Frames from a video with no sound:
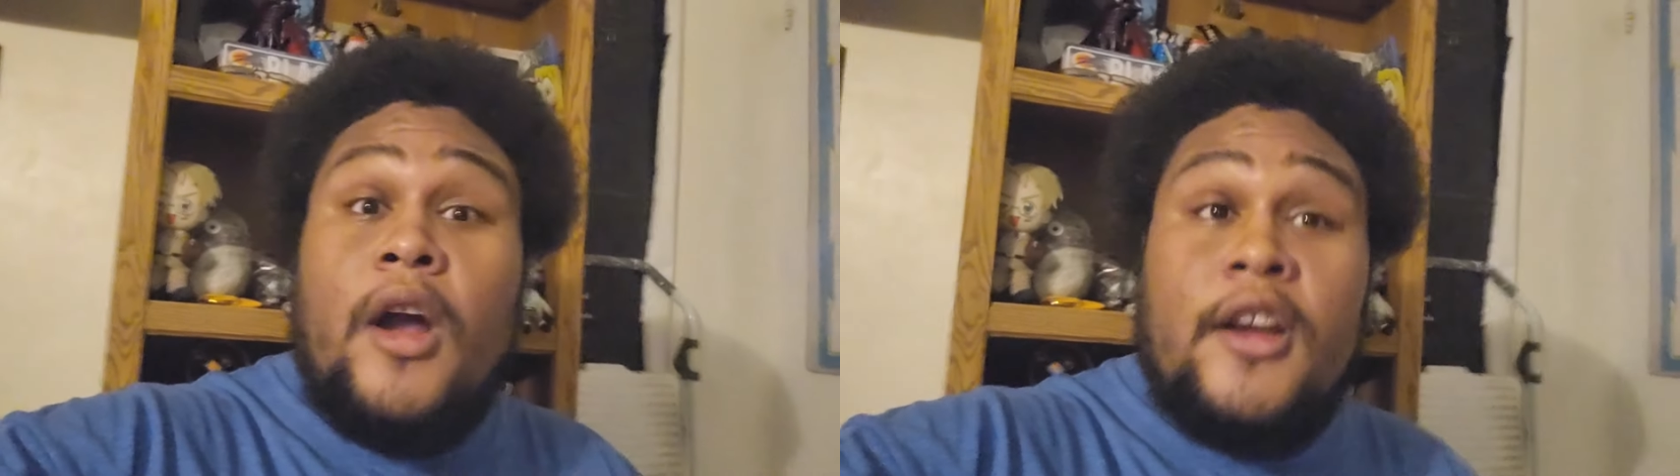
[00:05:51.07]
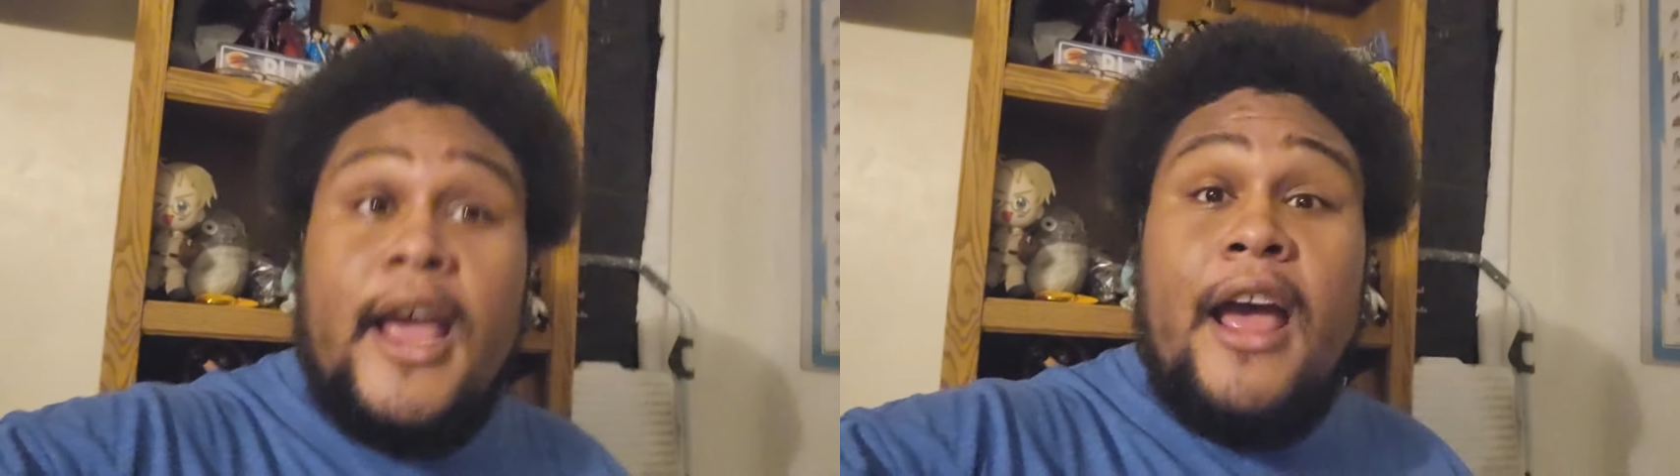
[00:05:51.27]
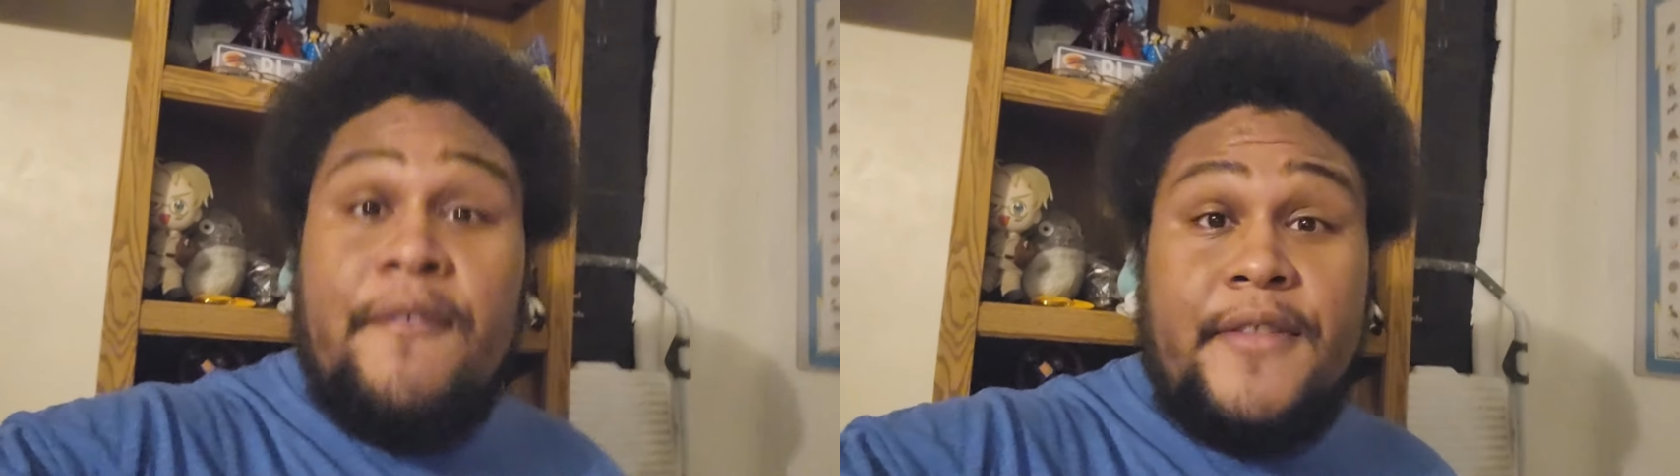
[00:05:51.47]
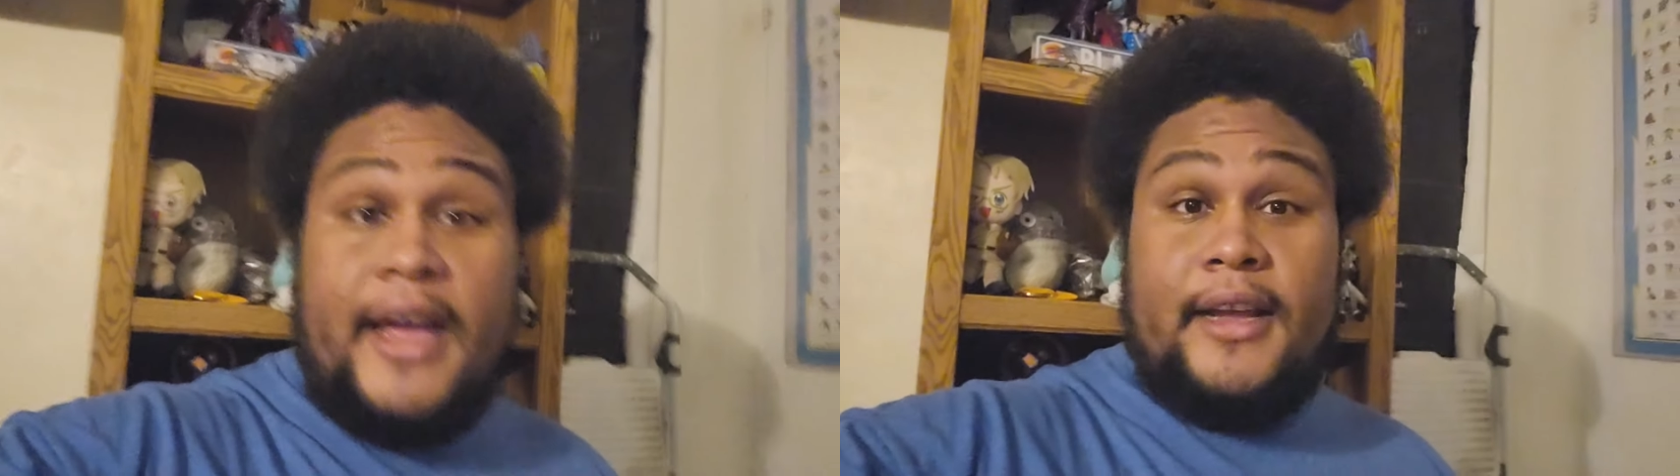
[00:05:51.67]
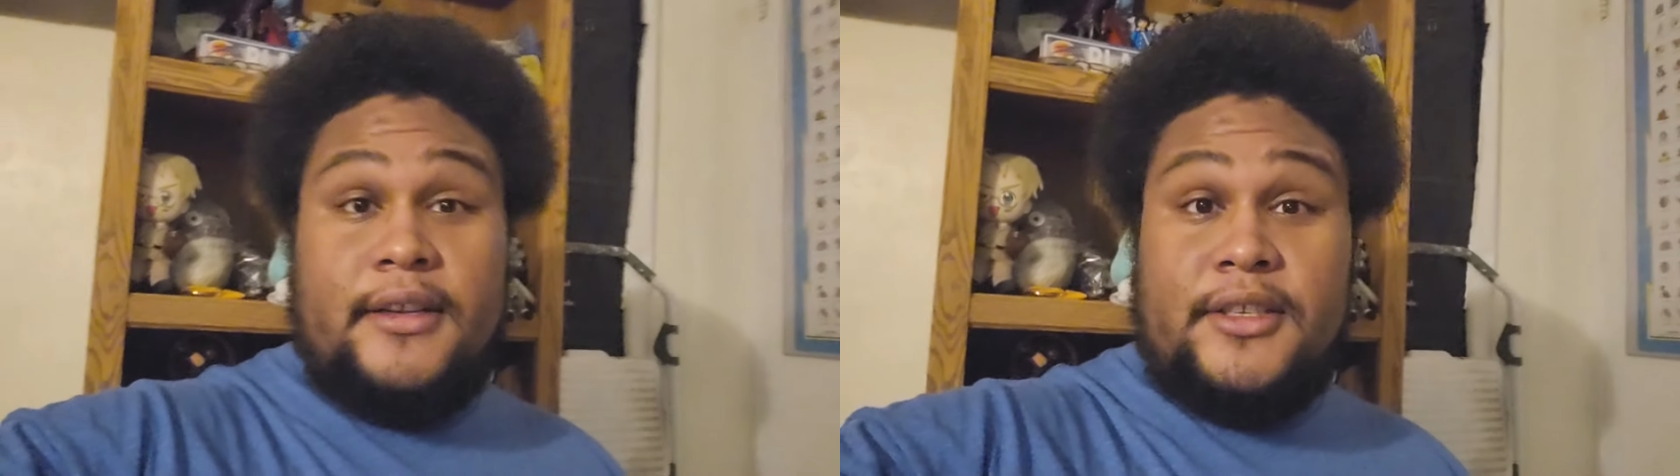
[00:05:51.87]
want to have
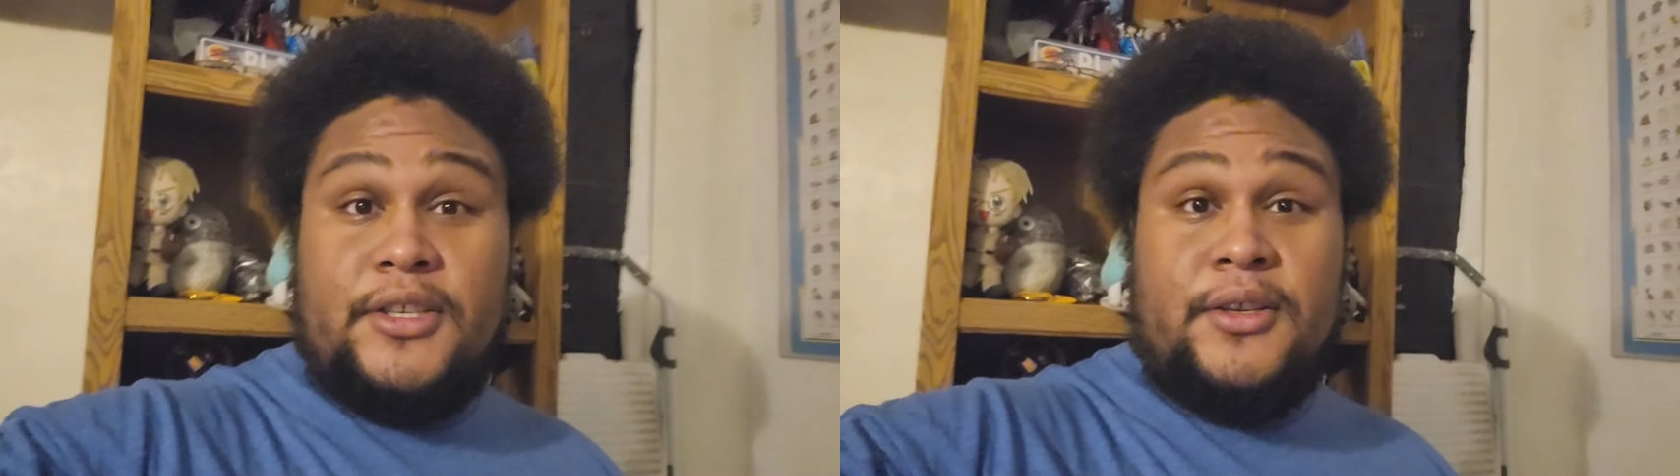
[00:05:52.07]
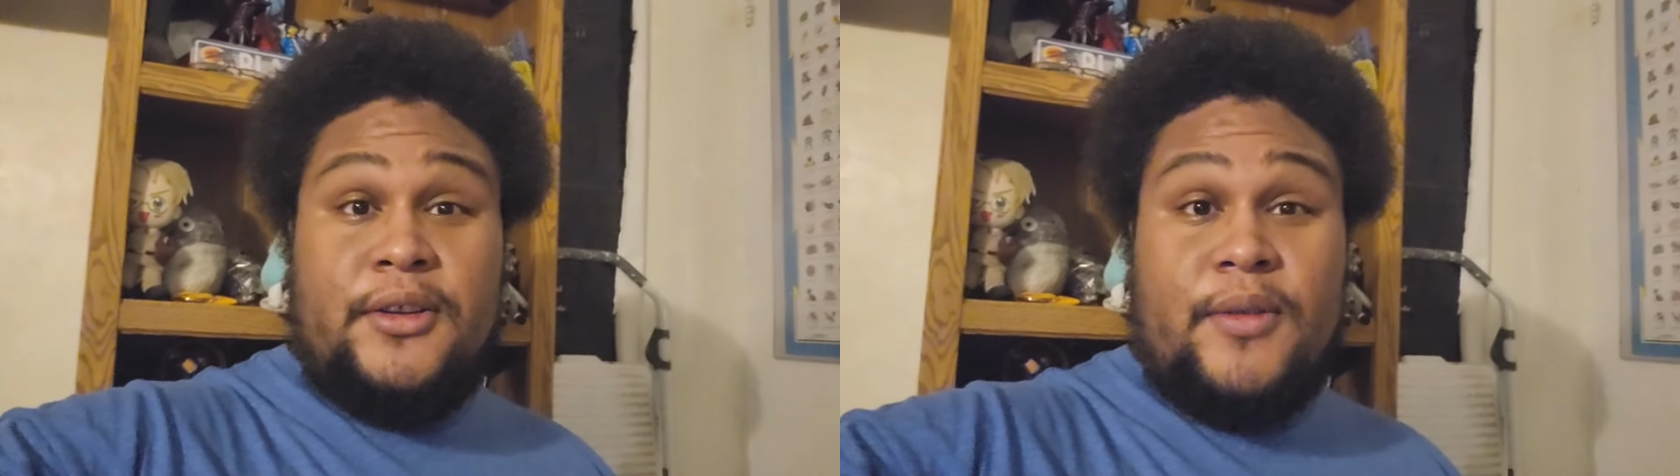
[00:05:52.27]
that?